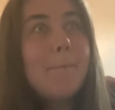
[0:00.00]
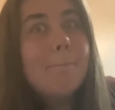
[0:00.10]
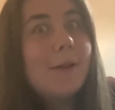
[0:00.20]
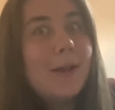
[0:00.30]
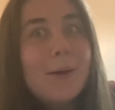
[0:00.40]

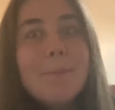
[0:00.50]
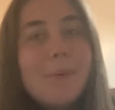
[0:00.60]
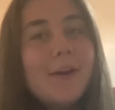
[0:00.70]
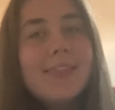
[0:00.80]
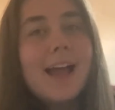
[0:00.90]
plot
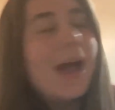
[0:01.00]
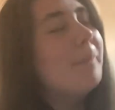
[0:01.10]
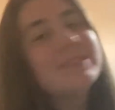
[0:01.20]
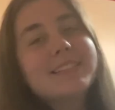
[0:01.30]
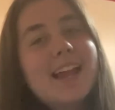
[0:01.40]
point that
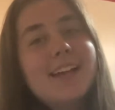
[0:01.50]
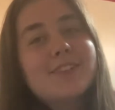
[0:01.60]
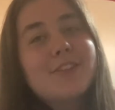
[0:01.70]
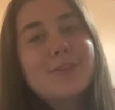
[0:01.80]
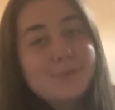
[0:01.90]
happens in
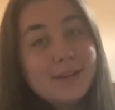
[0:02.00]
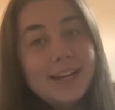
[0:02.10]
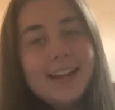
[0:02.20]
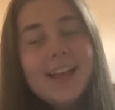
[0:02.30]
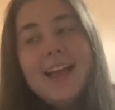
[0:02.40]
Act 3